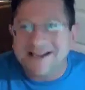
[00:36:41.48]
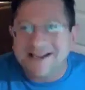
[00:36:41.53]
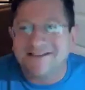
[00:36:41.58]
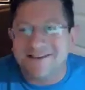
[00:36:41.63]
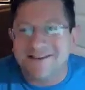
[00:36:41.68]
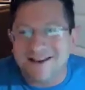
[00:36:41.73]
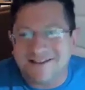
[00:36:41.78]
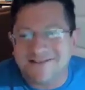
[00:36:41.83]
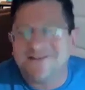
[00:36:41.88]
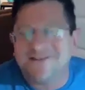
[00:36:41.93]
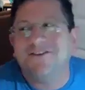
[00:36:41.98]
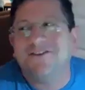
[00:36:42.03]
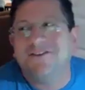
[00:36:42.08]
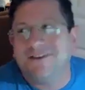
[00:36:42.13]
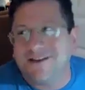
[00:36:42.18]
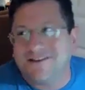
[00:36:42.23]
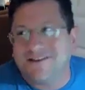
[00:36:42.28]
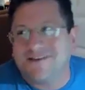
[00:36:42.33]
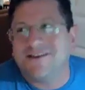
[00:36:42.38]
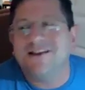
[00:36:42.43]
it's
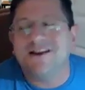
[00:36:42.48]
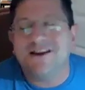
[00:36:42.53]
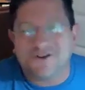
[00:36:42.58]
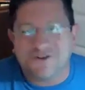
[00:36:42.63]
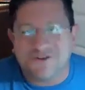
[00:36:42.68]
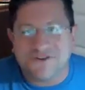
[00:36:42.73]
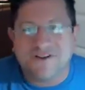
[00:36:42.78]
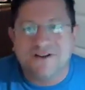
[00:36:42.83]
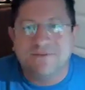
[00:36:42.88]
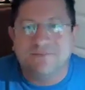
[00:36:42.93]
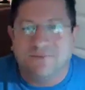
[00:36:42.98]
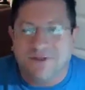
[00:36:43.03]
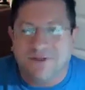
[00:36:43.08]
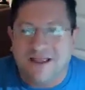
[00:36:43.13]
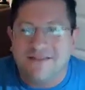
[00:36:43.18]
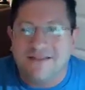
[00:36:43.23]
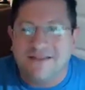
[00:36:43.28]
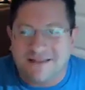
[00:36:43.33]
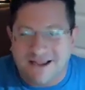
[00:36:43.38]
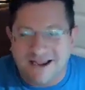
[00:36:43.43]
an interesting plan
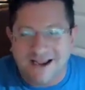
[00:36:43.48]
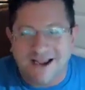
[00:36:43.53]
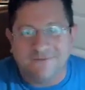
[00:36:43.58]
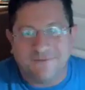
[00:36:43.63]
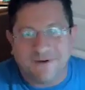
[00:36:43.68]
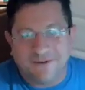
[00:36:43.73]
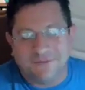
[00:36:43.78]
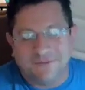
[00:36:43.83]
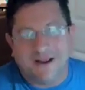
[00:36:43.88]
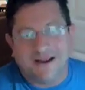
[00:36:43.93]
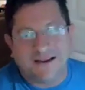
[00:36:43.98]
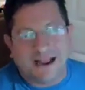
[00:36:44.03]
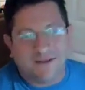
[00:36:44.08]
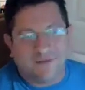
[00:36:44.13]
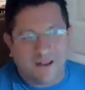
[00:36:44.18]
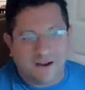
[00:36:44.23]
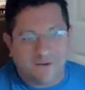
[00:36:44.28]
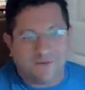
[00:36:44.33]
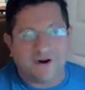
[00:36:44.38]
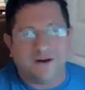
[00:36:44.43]
that they have. I
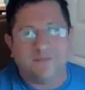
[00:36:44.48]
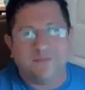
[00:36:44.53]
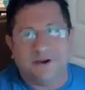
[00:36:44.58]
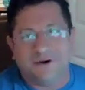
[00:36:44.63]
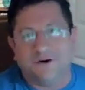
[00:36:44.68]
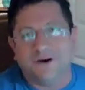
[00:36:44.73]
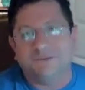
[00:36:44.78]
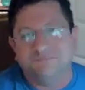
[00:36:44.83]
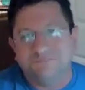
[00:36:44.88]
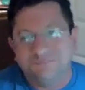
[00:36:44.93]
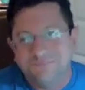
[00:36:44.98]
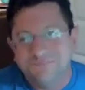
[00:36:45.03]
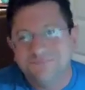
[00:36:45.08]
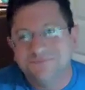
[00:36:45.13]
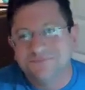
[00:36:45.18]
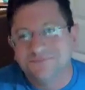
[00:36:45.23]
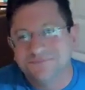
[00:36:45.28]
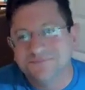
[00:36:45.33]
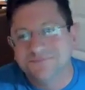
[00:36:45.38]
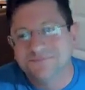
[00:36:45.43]
like what I'm
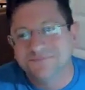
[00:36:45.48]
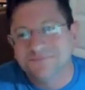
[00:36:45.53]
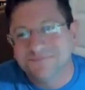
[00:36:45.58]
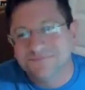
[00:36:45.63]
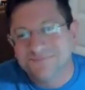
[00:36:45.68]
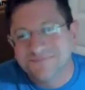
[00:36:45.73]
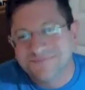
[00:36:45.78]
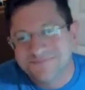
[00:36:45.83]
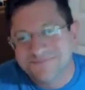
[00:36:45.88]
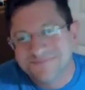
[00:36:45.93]
hearing.